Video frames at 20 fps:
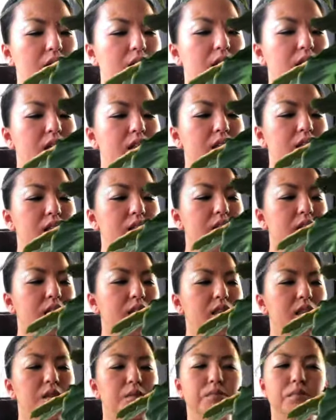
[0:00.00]
I think
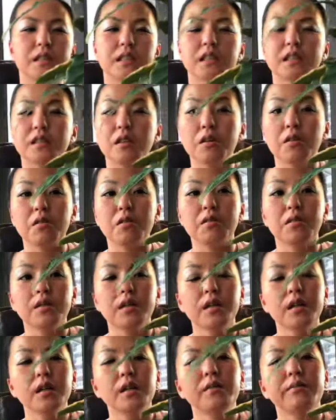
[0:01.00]
it's Misto,
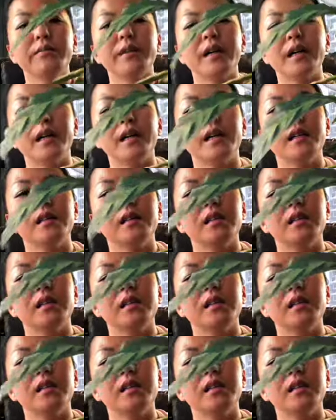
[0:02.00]
but